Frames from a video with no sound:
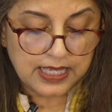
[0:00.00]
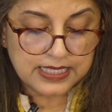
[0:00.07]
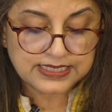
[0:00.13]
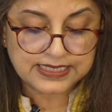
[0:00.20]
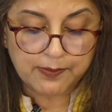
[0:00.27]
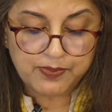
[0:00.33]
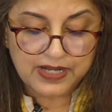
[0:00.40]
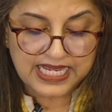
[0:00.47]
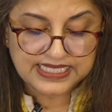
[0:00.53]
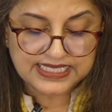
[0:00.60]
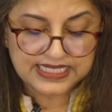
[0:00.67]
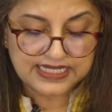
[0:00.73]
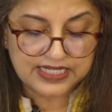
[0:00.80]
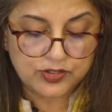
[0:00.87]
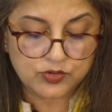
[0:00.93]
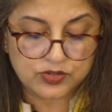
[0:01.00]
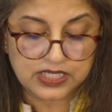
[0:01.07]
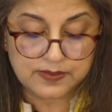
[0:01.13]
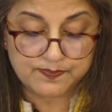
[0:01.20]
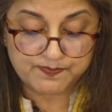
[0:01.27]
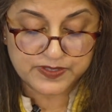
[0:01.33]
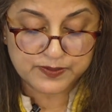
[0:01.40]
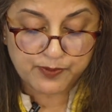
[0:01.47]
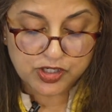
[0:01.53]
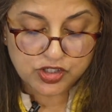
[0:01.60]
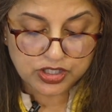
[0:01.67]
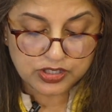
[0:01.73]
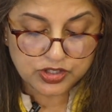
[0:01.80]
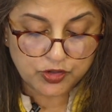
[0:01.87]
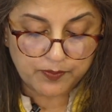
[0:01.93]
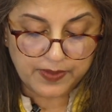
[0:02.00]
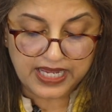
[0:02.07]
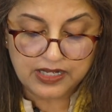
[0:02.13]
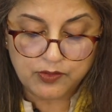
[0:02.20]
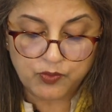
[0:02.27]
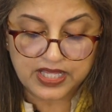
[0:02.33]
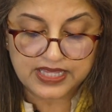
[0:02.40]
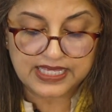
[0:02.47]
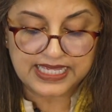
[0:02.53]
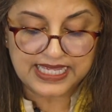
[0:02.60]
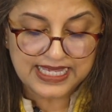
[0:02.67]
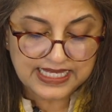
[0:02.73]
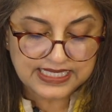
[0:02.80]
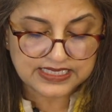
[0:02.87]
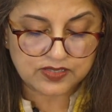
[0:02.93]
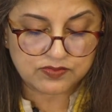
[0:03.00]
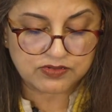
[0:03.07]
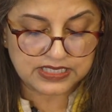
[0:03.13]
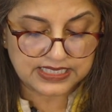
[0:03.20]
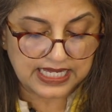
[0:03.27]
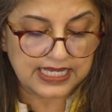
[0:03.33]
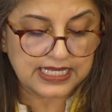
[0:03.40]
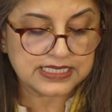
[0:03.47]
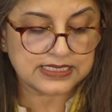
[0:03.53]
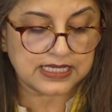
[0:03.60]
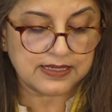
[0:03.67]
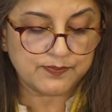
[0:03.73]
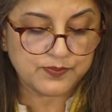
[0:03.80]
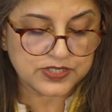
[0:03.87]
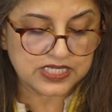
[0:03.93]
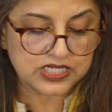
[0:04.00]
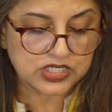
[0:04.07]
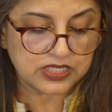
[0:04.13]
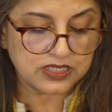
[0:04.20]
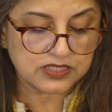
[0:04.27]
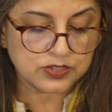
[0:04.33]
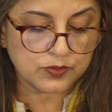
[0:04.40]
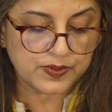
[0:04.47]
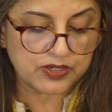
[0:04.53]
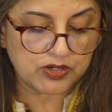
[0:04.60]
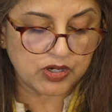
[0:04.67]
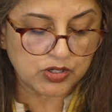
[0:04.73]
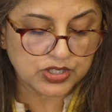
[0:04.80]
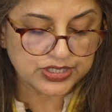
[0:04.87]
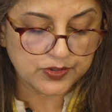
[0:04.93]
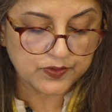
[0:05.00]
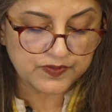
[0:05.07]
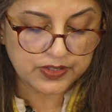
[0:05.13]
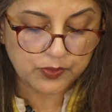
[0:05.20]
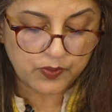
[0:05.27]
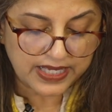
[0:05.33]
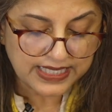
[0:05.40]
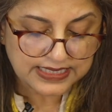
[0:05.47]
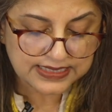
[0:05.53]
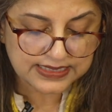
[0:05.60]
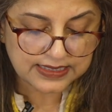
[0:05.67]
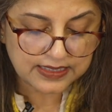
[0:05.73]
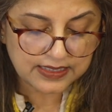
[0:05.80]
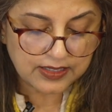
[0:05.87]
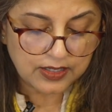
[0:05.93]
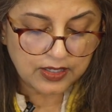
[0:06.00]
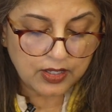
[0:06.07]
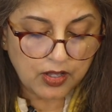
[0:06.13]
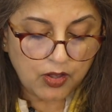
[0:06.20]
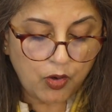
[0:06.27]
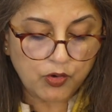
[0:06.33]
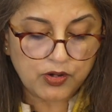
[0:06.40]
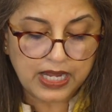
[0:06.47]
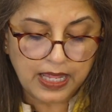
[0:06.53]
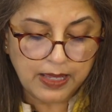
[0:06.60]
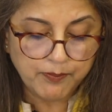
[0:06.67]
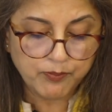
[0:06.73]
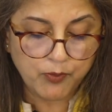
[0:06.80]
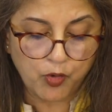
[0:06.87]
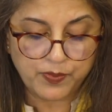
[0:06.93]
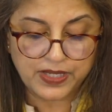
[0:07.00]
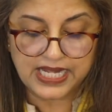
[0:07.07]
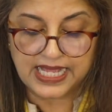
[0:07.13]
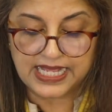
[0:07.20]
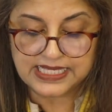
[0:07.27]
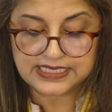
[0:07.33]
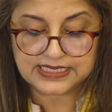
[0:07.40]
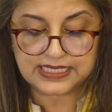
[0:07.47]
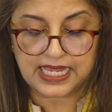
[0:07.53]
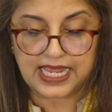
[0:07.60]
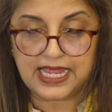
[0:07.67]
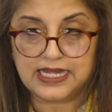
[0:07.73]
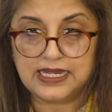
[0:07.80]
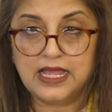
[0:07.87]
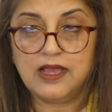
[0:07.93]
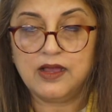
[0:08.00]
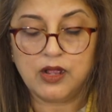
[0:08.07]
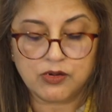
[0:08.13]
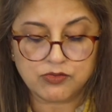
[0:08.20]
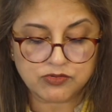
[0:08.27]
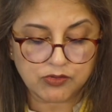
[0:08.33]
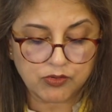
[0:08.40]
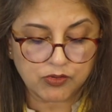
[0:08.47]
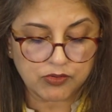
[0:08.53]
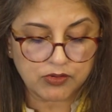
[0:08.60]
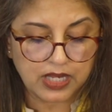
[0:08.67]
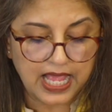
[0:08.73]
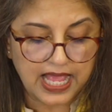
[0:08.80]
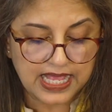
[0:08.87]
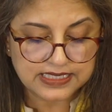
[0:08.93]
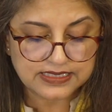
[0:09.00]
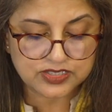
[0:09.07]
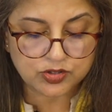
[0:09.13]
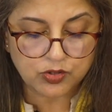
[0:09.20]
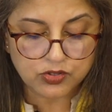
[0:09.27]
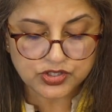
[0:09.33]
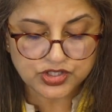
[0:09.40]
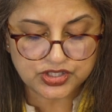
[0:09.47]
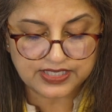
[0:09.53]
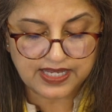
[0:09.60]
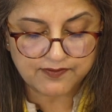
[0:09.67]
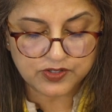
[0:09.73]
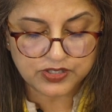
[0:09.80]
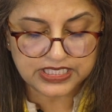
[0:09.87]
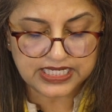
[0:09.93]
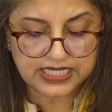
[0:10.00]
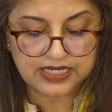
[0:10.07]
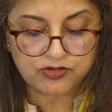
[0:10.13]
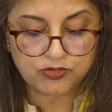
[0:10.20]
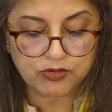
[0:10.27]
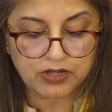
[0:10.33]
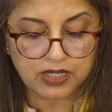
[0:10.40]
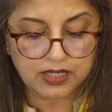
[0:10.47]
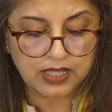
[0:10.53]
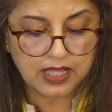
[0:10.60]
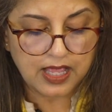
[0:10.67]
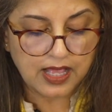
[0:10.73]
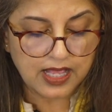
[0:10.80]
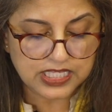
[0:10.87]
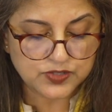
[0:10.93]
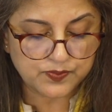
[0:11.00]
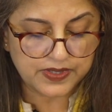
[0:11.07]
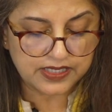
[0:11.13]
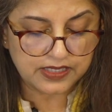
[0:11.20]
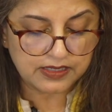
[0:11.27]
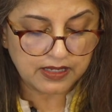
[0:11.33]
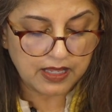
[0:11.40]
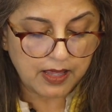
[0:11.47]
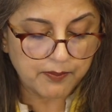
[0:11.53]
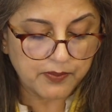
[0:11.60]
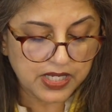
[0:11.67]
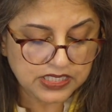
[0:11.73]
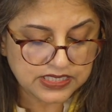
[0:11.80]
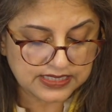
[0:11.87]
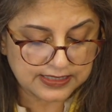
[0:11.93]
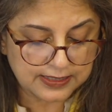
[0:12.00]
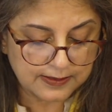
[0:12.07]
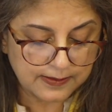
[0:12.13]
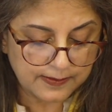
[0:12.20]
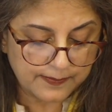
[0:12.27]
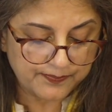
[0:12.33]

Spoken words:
sublated into the spiritual domain where the East retains a positional superiority over the West, or immobilized in her role as staunch devotee to her husband, master.